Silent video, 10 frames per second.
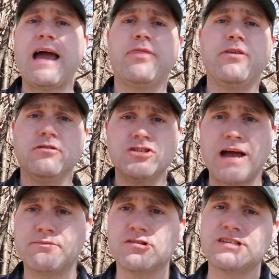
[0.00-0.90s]
Matthew
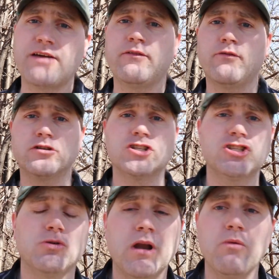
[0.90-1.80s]
chapter 7, verses
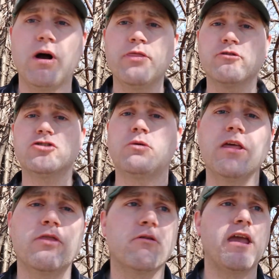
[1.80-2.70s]
21 through
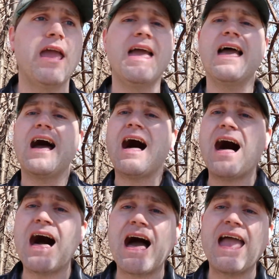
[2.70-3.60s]
23
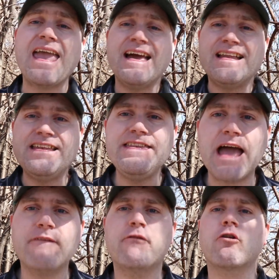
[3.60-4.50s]
I
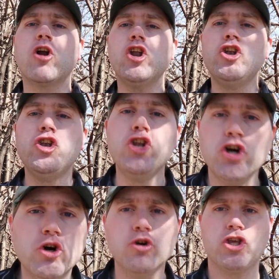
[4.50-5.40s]
never
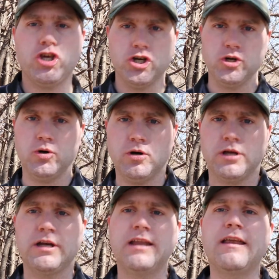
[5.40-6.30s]
knew you.
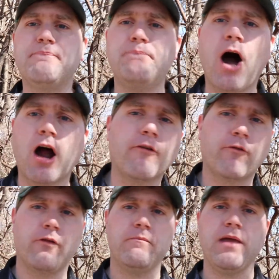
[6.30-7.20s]
Depart
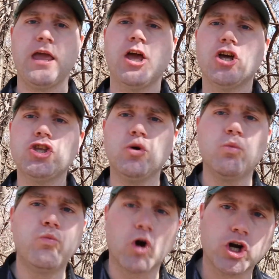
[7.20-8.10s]
from me, you
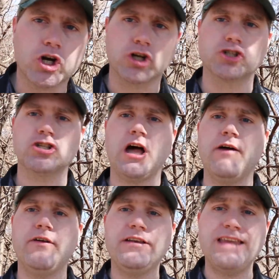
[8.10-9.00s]
workers
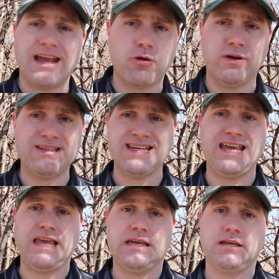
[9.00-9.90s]
of
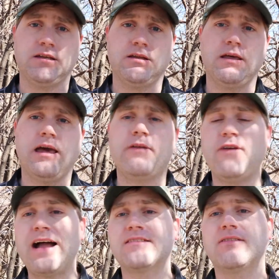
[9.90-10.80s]
iniquity. In
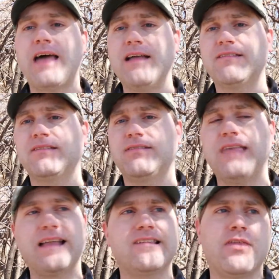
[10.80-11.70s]
fact, that's,
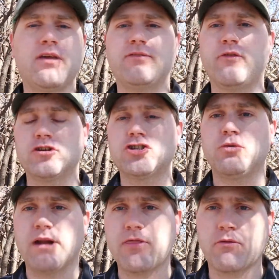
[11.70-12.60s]
that's I think, verse
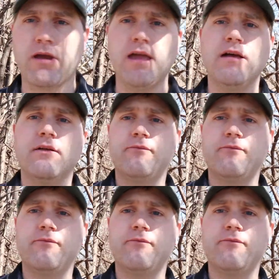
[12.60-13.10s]
23